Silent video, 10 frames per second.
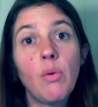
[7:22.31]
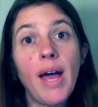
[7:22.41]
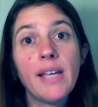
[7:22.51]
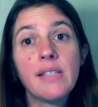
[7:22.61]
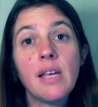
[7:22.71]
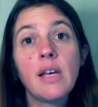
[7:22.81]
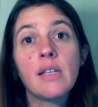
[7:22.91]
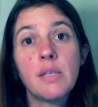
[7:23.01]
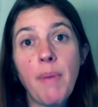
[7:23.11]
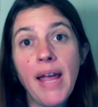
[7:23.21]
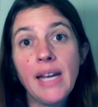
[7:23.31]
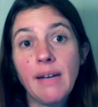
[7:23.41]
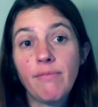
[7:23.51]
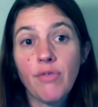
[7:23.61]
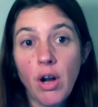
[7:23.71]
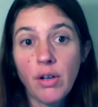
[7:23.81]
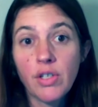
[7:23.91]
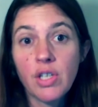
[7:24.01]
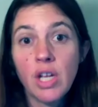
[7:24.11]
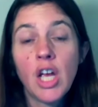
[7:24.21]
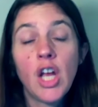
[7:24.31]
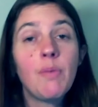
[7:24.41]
US, Spain and France,